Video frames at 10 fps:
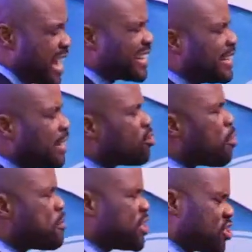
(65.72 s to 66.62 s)
that
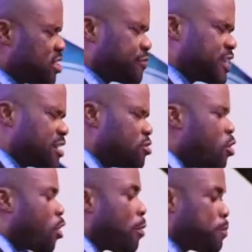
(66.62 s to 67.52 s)
cannot be shifted,
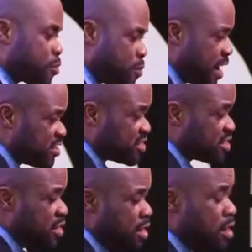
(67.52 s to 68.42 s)
no compromise,
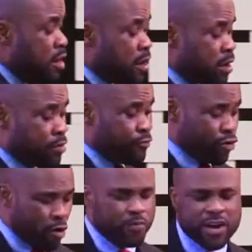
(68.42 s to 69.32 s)

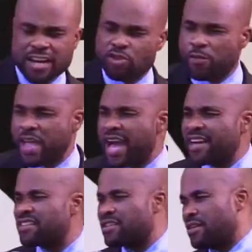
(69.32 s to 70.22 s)
for your prayer to be
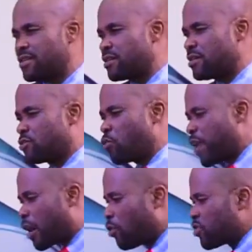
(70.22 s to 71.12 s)
answered, to
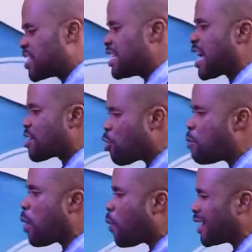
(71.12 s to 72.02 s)
be considered
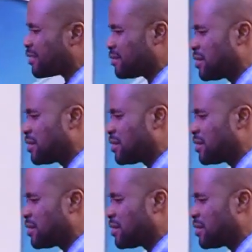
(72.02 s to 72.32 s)
number one,